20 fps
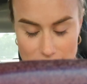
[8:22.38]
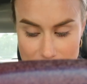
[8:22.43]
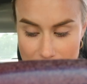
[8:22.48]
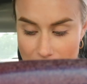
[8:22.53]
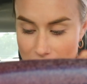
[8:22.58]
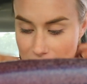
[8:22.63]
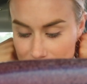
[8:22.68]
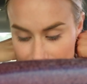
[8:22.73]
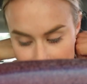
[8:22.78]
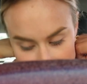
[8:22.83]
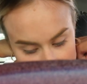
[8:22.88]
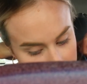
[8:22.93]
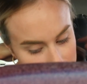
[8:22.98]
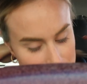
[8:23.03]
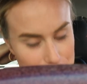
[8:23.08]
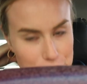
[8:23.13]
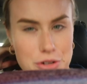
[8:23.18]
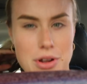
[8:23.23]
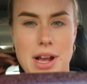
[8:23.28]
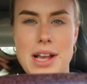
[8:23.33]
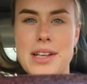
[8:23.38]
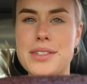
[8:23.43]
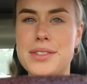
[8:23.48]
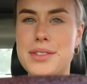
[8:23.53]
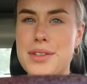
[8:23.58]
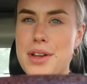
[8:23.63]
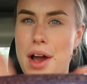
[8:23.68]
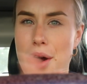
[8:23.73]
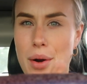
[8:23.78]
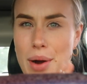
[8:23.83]
yes, as you
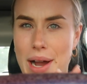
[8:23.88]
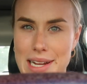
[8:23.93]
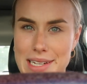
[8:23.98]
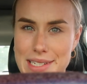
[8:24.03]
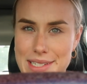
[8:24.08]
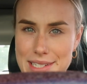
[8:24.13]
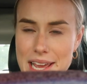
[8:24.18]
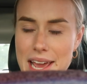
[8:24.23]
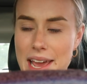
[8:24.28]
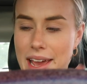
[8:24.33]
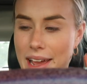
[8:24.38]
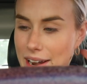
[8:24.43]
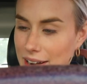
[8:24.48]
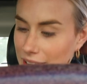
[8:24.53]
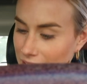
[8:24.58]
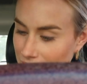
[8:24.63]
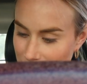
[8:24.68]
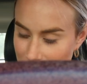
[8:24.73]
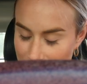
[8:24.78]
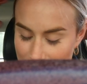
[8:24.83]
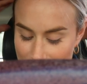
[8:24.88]
guys know, I did